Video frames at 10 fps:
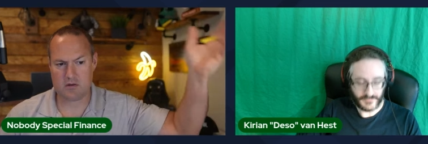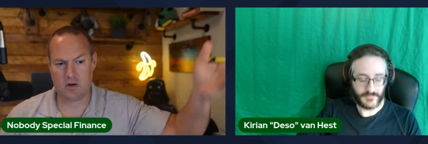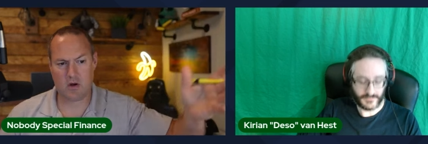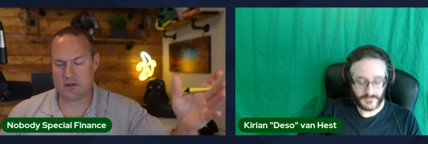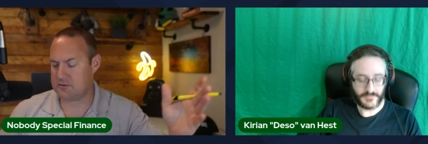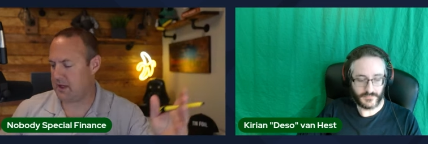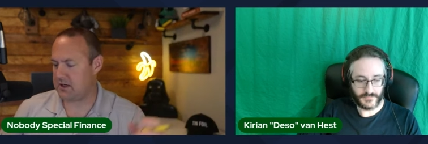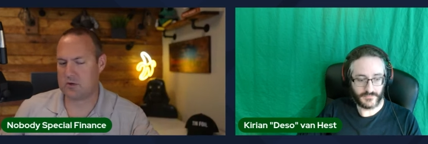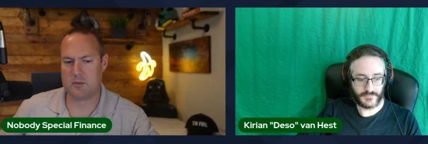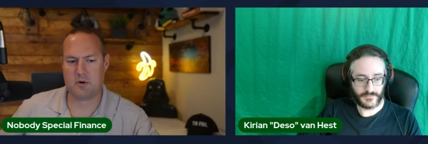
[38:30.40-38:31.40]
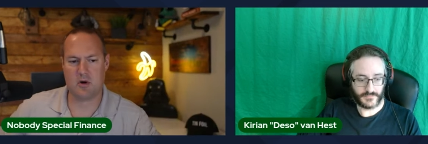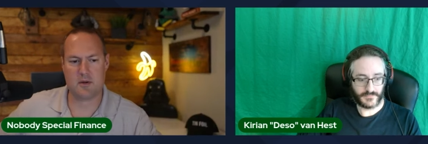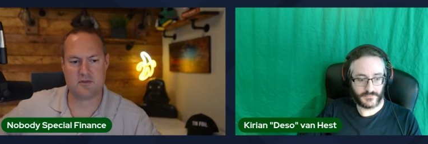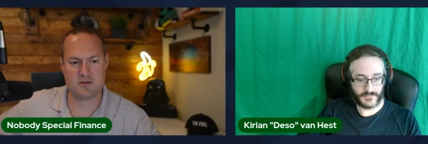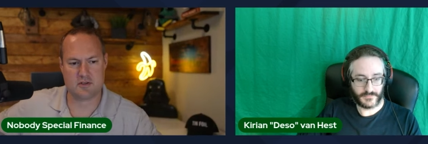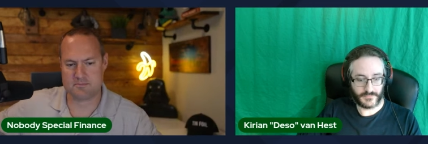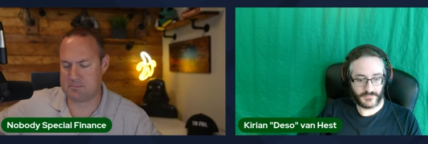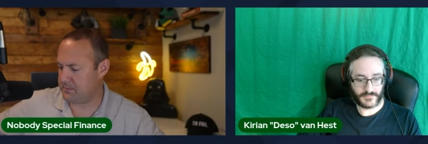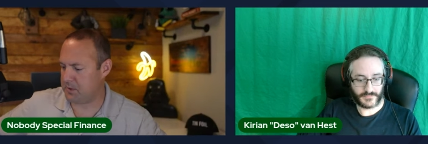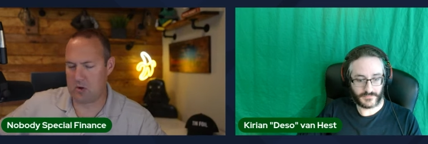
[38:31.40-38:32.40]
Speaker 1: all these mandatory programs. There's this
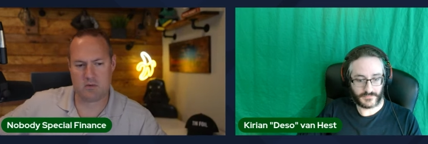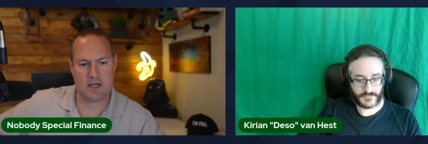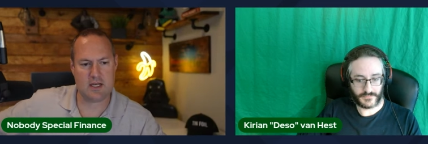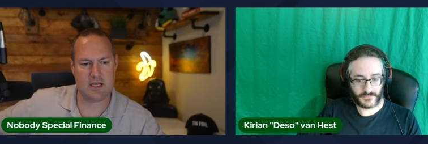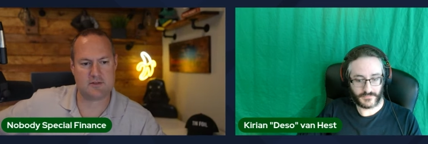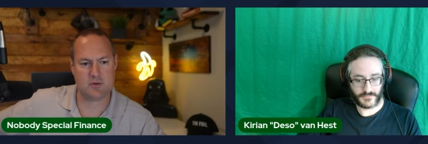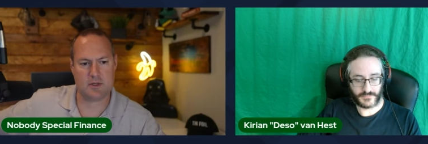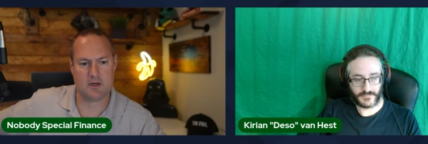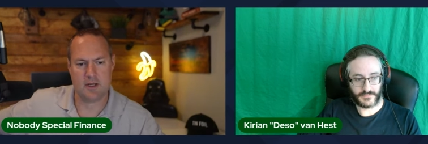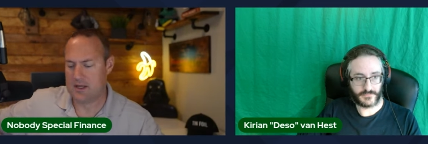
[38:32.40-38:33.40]
big bowl right next to them here.